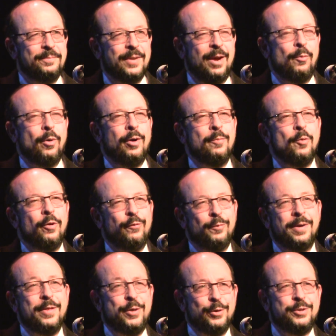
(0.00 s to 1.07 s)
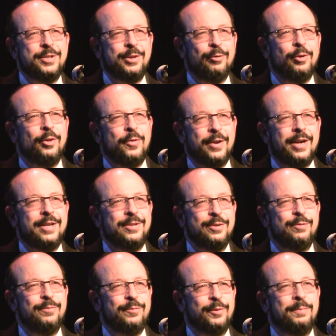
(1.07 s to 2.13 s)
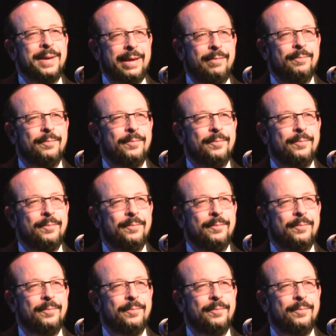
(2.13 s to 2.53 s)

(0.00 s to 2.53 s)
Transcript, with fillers: I worry more for my thirteen-year-old than I do for me.